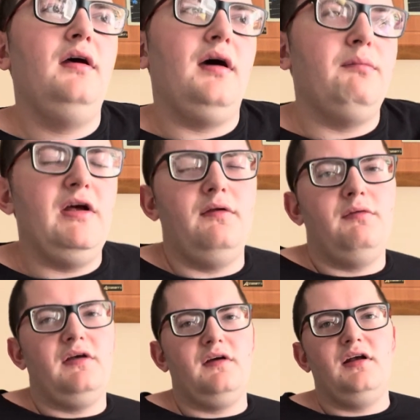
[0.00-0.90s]
made them
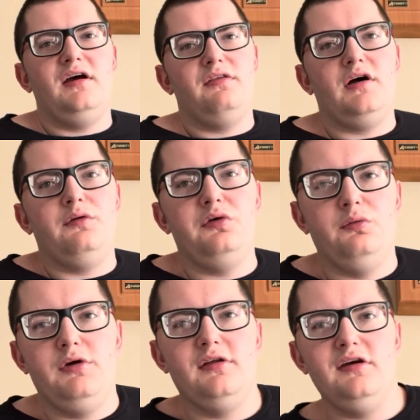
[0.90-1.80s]
think that I thought it was a
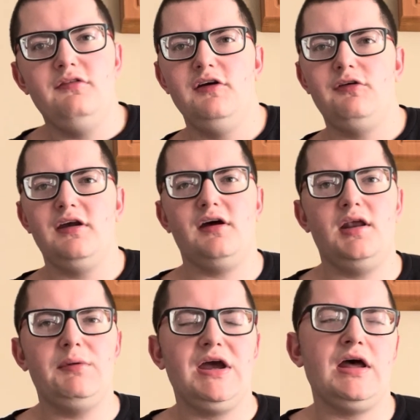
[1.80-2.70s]
real DVD when I got
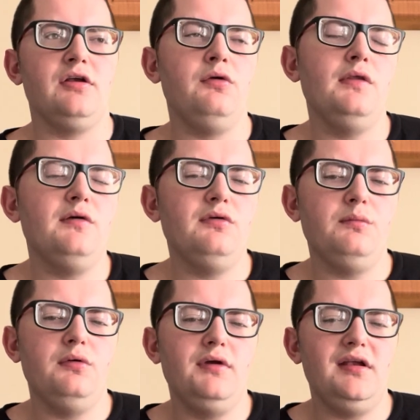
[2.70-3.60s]
it. I kind of knew that it was a
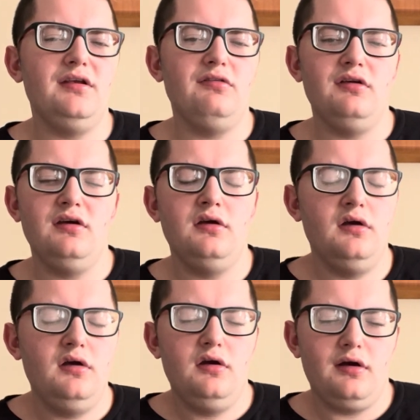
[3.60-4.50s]
bootleg DVD,
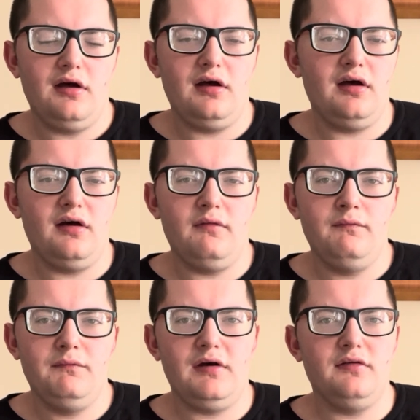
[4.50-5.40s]

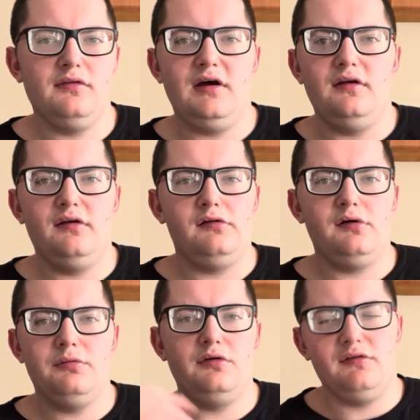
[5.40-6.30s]
because of that
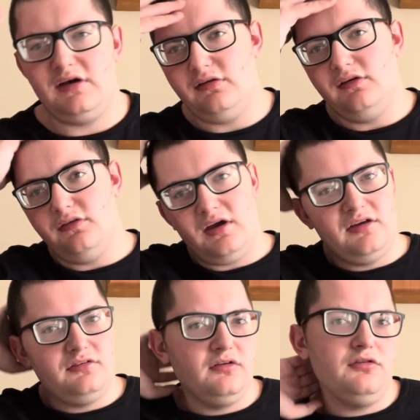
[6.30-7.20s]
description of that listing. I
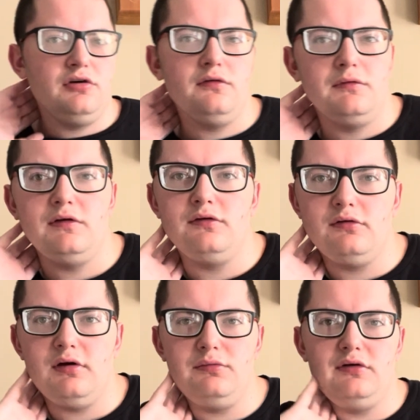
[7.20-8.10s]
just didn't show them the
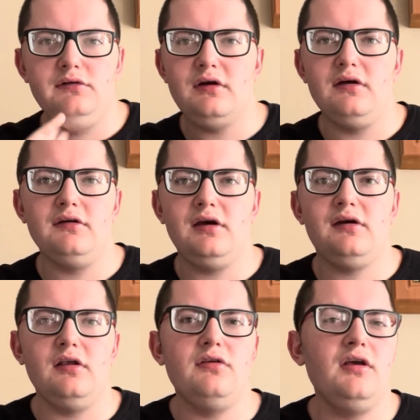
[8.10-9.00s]
description. It was kind of like
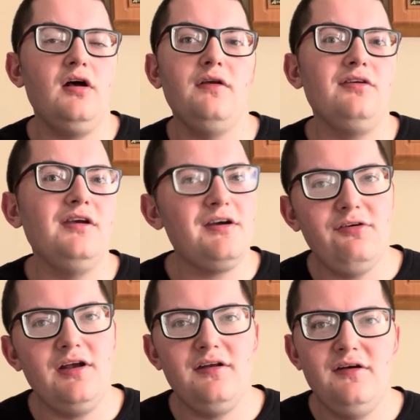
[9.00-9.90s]
conceal the
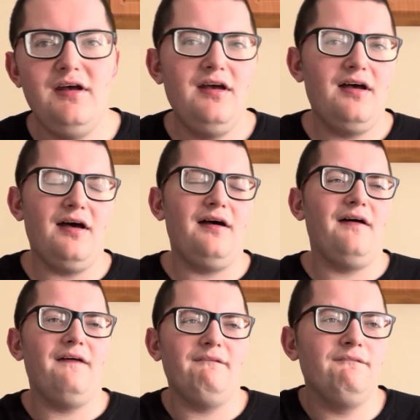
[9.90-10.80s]
secret.
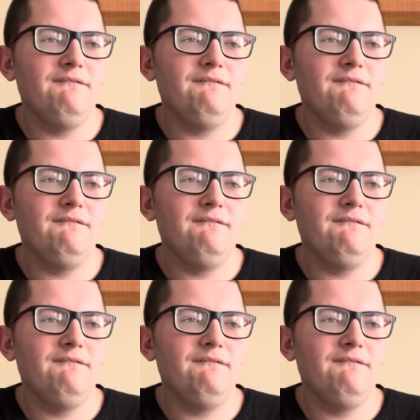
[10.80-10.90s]
I